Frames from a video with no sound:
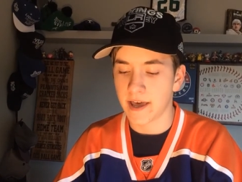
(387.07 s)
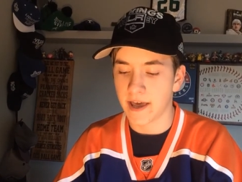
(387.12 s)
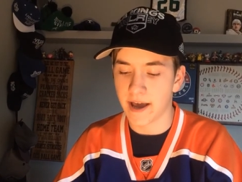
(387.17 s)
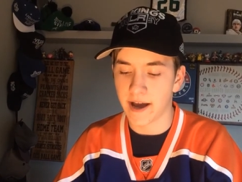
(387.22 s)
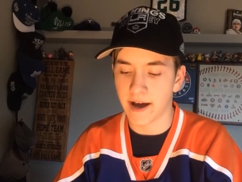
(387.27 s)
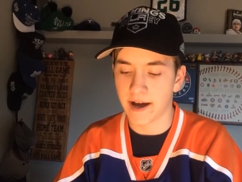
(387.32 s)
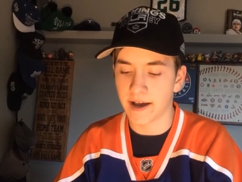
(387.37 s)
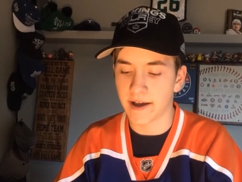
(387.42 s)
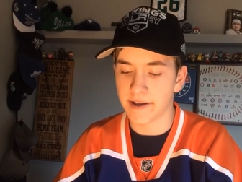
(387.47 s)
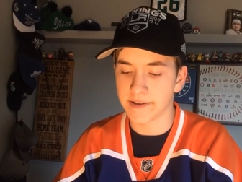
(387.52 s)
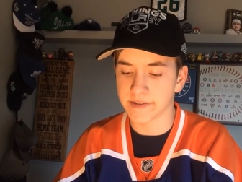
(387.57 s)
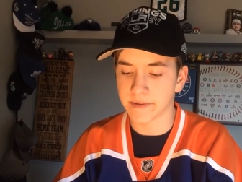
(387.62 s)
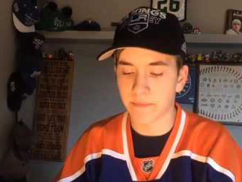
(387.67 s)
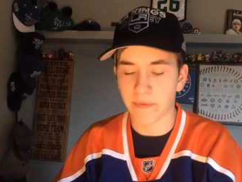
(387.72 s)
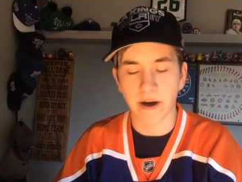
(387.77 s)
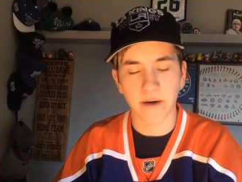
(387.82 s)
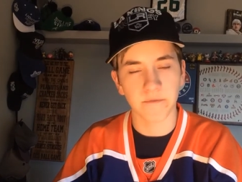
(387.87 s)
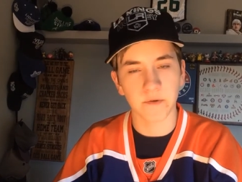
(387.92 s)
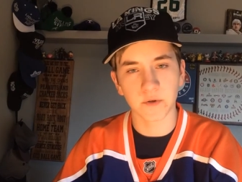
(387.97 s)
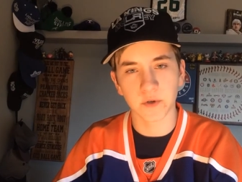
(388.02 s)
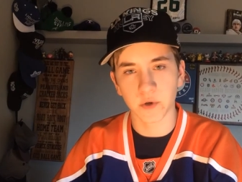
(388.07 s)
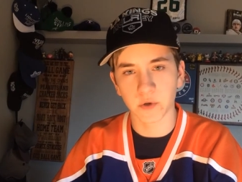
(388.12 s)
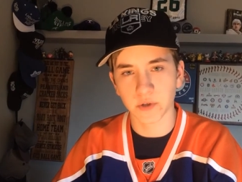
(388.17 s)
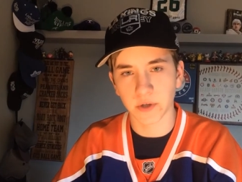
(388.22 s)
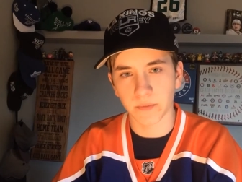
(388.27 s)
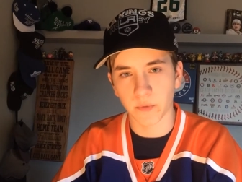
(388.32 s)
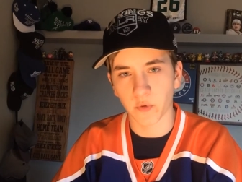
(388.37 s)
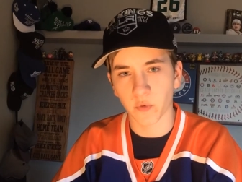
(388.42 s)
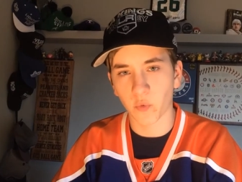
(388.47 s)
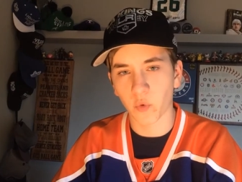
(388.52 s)
as Matthews goes
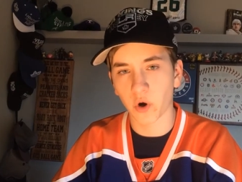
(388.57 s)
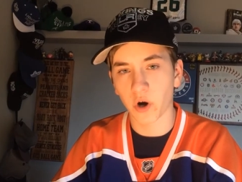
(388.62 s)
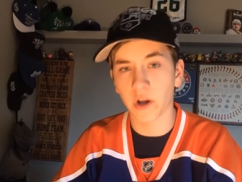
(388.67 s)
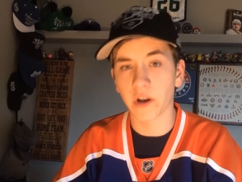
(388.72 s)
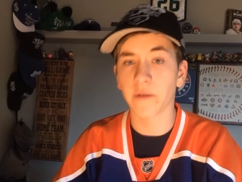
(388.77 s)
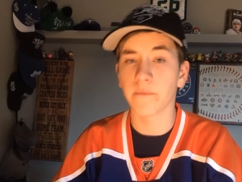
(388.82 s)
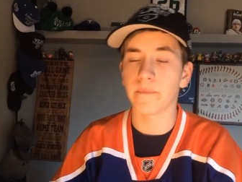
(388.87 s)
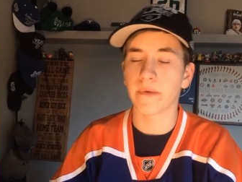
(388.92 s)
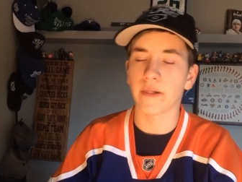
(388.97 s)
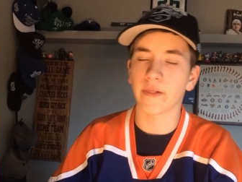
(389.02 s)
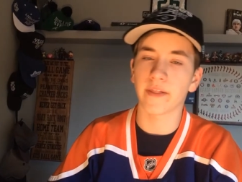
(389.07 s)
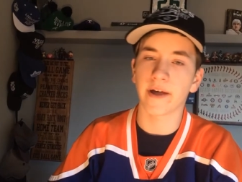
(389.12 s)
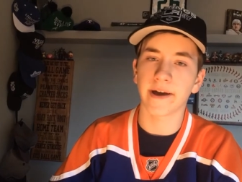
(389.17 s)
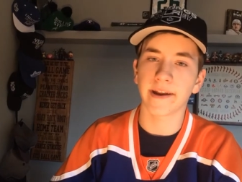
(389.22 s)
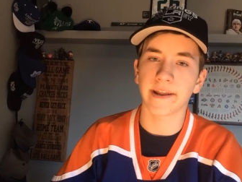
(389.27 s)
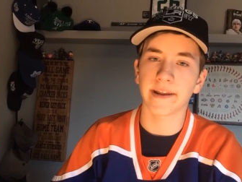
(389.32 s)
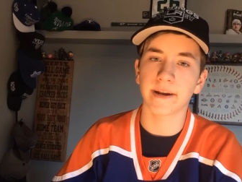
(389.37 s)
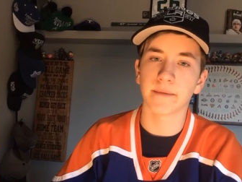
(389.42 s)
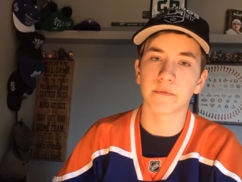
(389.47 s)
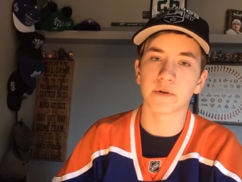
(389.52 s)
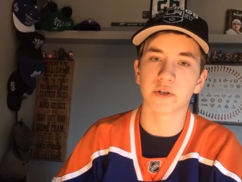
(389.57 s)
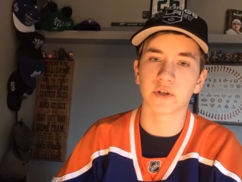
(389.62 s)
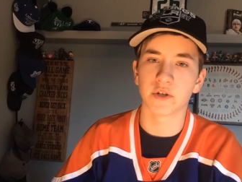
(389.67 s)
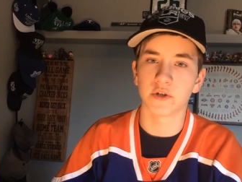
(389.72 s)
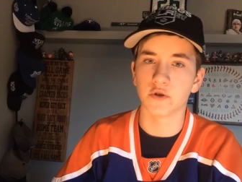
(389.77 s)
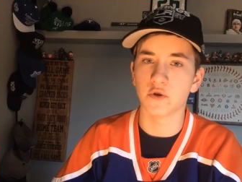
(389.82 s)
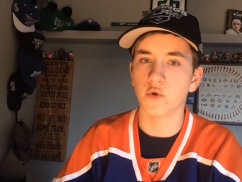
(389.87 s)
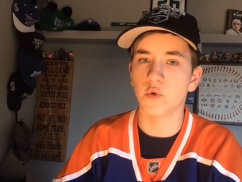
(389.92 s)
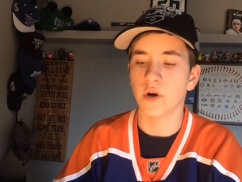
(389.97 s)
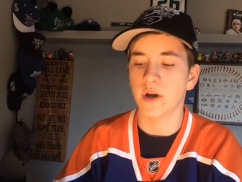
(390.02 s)
number one, Laine number
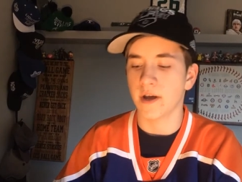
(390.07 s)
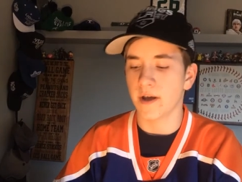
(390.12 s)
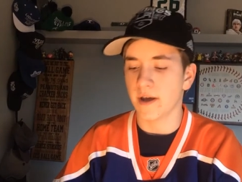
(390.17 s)
two,